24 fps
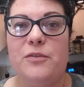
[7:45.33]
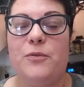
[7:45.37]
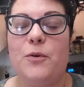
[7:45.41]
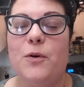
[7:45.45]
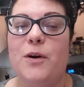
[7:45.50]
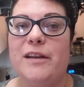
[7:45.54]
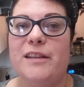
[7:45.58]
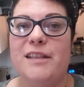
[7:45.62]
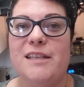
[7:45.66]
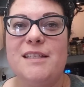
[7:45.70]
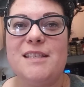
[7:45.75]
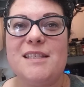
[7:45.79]

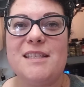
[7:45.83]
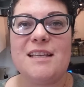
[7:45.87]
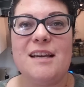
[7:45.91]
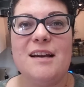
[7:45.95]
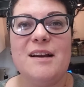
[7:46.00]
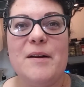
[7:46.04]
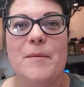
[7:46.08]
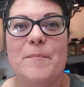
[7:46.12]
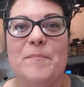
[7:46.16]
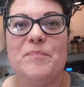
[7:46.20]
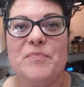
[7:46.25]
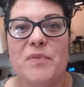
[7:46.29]
for this
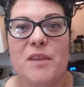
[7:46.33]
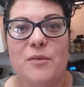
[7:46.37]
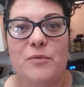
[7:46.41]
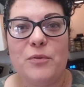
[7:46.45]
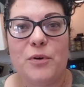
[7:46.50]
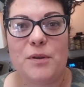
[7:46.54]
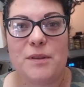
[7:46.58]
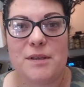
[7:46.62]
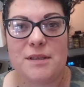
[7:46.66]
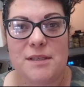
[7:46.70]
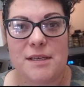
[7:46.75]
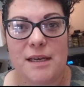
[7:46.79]

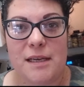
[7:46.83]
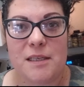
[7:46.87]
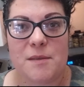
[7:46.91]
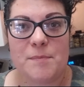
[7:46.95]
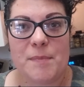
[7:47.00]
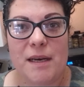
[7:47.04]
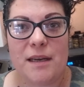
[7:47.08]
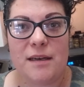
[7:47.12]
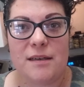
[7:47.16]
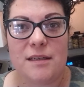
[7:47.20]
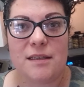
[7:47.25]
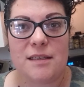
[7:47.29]
Eggs
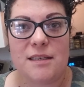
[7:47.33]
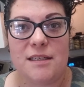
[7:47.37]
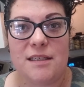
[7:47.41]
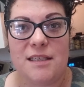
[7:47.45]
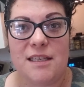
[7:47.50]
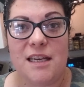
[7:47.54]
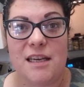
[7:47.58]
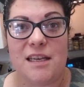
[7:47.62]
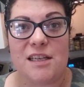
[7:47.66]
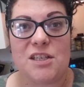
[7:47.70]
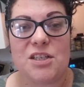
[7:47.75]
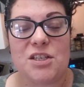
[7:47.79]
Benedict
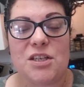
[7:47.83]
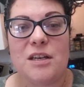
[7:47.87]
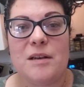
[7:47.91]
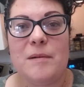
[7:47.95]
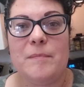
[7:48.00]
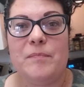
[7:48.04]
dish.